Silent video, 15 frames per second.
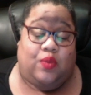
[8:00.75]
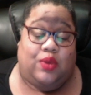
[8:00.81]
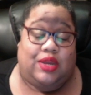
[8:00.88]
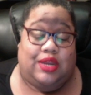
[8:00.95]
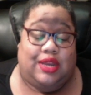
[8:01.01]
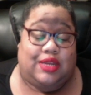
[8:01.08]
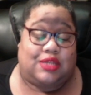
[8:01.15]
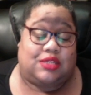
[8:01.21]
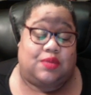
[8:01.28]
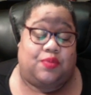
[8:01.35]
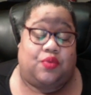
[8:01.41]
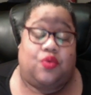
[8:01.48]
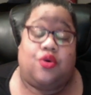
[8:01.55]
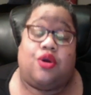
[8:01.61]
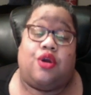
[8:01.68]
we need to
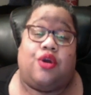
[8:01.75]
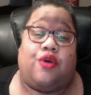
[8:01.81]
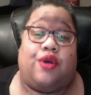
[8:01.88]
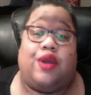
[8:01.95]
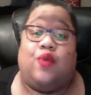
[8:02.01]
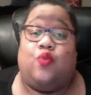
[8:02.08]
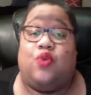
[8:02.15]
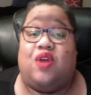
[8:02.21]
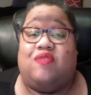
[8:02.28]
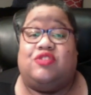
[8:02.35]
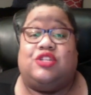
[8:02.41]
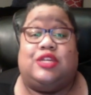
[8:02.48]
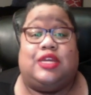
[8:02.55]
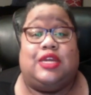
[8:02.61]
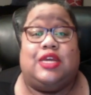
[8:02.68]
support her and wherever
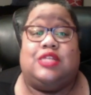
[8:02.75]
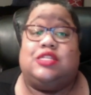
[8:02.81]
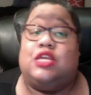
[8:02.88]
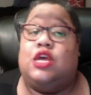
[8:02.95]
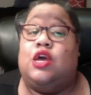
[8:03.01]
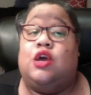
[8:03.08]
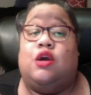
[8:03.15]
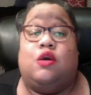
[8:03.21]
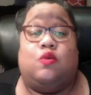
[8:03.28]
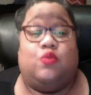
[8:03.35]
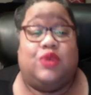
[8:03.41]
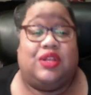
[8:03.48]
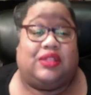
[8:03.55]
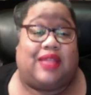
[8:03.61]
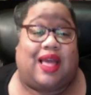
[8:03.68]
she is
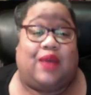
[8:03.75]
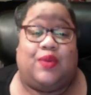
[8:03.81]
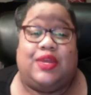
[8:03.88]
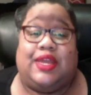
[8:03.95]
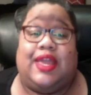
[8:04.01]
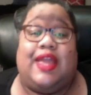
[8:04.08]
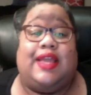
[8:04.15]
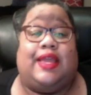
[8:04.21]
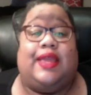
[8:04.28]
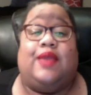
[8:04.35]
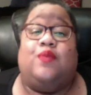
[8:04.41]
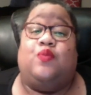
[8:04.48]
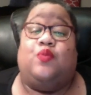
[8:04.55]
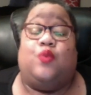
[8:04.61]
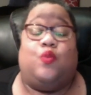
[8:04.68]
with that. We can't
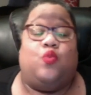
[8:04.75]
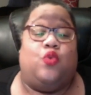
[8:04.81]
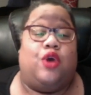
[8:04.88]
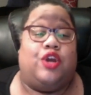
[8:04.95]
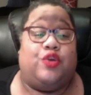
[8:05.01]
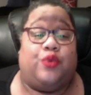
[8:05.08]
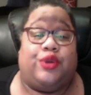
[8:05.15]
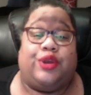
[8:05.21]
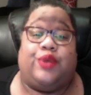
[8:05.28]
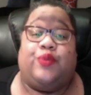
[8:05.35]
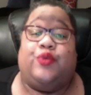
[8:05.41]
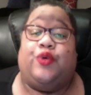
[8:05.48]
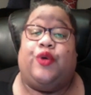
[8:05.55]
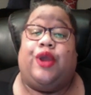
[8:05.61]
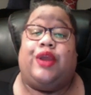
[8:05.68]
keep wondering and
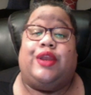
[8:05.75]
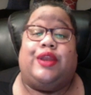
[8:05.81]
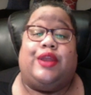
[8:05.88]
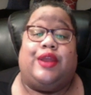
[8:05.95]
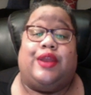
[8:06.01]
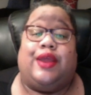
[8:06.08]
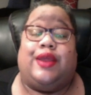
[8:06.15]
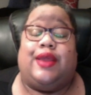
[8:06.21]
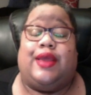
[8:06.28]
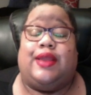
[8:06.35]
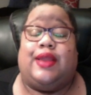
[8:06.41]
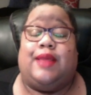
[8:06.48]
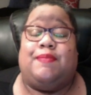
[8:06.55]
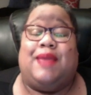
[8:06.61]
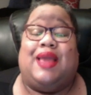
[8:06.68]
worrying and, and,
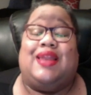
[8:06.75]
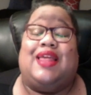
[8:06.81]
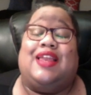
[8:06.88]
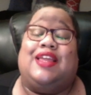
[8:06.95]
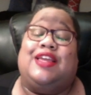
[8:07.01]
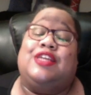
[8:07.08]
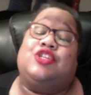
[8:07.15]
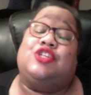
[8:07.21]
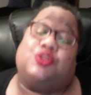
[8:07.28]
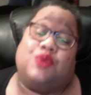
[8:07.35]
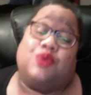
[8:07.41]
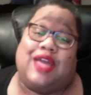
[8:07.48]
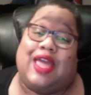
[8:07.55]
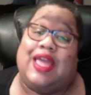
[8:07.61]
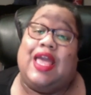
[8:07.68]
and, and making that an issue,
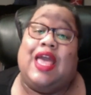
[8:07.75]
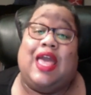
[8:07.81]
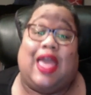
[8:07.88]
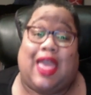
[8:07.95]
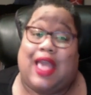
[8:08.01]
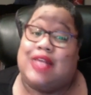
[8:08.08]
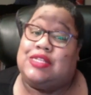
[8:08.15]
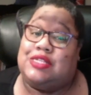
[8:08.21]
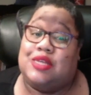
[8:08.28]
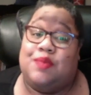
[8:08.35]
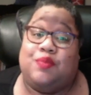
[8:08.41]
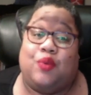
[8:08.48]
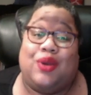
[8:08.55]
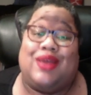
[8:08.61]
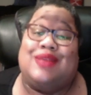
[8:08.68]
okay? At
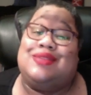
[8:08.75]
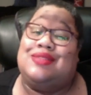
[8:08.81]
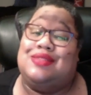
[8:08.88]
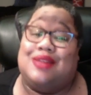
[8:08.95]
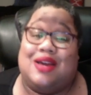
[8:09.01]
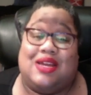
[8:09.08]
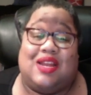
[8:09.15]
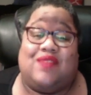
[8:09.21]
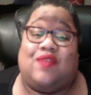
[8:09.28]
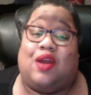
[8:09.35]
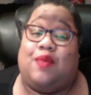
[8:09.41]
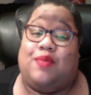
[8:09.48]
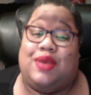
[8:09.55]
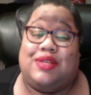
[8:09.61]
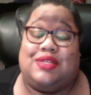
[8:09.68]
some point, it's none of
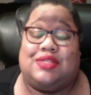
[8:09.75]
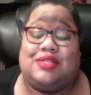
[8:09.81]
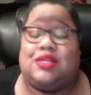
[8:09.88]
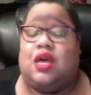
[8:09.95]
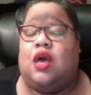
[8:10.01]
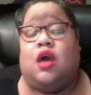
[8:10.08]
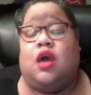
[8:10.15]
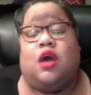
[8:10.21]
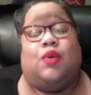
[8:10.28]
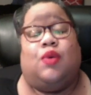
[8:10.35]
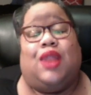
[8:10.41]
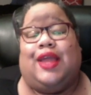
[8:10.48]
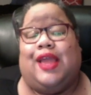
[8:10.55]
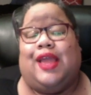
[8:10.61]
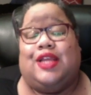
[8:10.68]
our business.
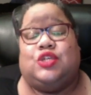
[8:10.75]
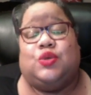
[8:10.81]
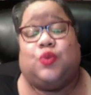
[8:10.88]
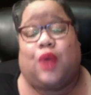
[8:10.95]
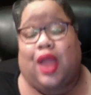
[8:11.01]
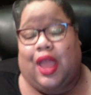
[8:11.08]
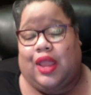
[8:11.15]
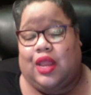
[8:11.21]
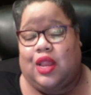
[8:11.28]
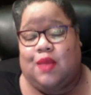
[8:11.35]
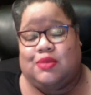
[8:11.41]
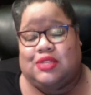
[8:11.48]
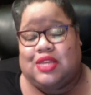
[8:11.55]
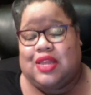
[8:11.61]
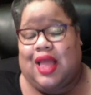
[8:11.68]
Well, I guess you're right. You know
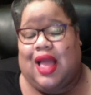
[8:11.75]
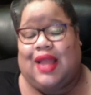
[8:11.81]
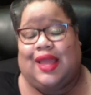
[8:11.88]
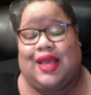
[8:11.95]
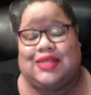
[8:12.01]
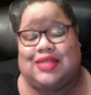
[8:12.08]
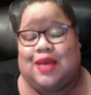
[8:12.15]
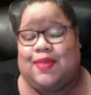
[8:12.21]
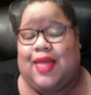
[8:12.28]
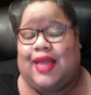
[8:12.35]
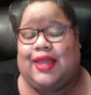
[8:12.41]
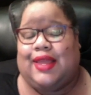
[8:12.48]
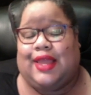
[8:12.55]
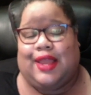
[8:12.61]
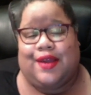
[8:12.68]
what I'm saying? I guess I'm
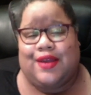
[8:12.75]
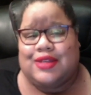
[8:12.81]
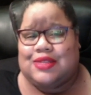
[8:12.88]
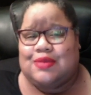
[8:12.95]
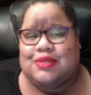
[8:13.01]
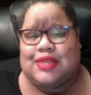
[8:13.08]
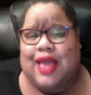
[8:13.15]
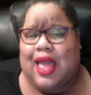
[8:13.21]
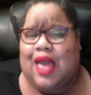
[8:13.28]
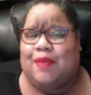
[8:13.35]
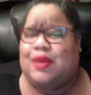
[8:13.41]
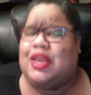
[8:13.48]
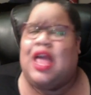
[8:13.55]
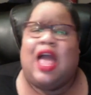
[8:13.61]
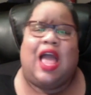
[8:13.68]
like caring sometime
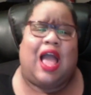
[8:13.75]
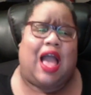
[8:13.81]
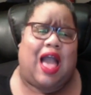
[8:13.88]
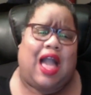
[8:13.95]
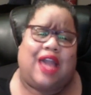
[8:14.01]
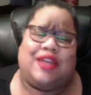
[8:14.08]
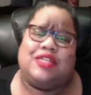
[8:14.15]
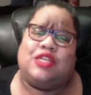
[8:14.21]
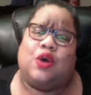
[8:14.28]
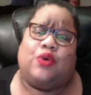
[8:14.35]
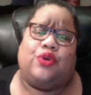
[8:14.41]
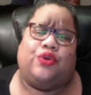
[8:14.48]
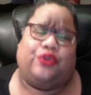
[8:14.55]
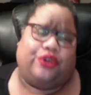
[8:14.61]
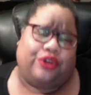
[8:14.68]
and I can just hold
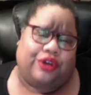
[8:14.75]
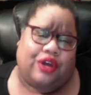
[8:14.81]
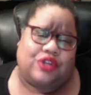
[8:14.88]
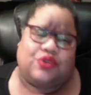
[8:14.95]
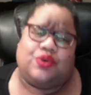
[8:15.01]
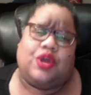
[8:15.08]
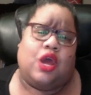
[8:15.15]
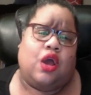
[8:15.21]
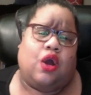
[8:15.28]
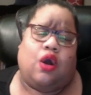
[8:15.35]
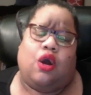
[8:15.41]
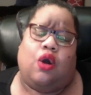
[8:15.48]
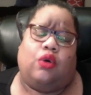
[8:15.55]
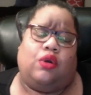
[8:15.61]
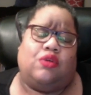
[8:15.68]
a grudge or, or
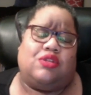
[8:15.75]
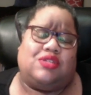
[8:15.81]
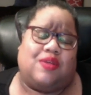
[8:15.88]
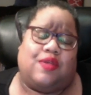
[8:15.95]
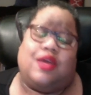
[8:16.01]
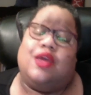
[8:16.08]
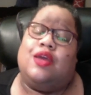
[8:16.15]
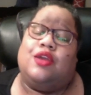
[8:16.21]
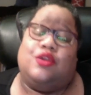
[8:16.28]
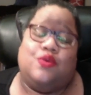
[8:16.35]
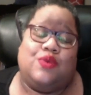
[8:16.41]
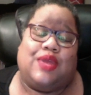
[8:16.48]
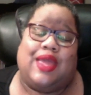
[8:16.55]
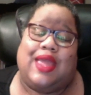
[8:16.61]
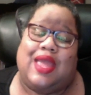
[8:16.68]
hold on to something.
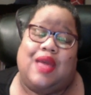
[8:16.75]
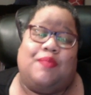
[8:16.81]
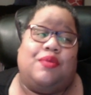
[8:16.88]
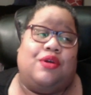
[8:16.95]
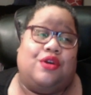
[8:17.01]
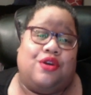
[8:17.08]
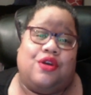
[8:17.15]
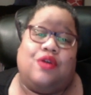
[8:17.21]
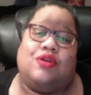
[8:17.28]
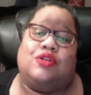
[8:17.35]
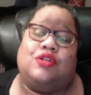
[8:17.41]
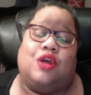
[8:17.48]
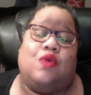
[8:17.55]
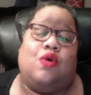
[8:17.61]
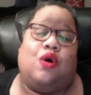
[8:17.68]
You can, but girl,
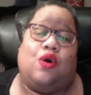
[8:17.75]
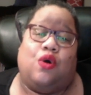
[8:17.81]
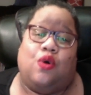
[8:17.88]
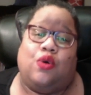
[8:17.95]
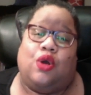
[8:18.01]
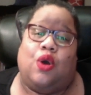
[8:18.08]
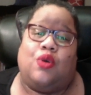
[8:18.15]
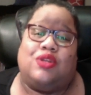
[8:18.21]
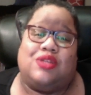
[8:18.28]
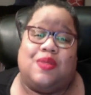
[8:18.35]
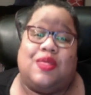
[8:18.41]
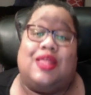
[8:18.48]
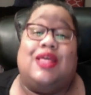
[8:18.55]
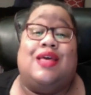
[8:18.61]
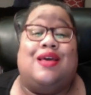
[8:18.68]
don't hold on to
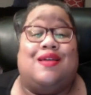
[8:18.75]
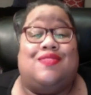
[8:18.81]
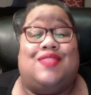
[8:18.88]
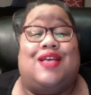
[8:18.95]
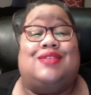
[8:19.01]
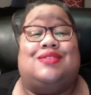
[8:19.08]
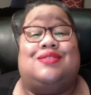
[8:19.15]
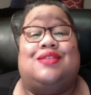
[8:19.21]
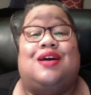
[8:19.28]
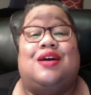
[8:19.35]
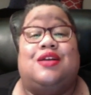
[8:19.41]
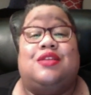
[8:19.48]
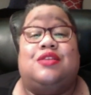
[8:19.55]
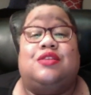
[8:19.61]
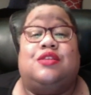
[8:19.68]
something that's
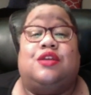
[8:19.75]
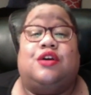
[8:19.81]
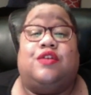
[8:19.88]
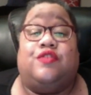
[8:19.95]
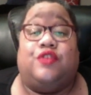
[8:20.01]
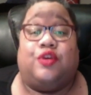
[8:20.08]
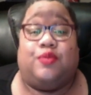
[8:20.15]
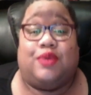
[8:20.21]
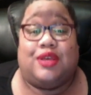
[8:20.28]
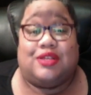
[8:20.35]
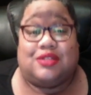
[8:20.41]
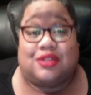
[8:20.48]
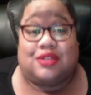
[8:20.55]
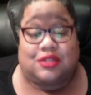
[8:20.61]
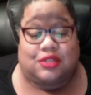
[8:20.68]
none of your
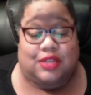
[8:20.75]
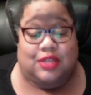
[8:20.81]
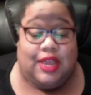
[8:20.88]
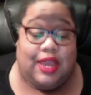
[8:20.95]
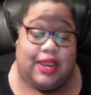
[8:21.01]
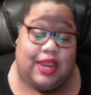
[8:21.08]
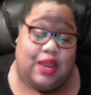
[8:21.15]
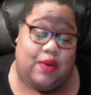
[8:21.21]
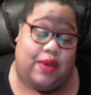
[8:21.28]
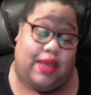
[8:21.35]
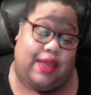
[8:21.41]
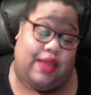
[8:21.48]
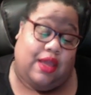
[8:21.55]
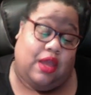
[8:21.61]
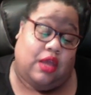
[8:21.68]
business.
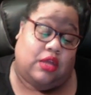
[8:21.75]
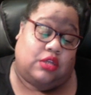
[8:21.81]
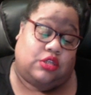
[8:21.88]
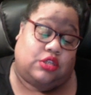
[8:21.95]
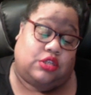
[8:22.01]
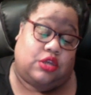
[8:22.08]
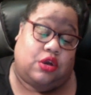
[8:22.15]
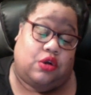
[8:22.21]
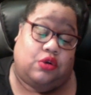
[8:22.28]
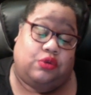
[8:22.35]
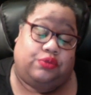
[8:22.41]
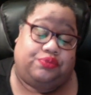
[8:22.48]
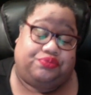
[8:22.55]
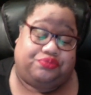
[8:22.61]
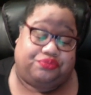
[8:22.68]
Anyway, so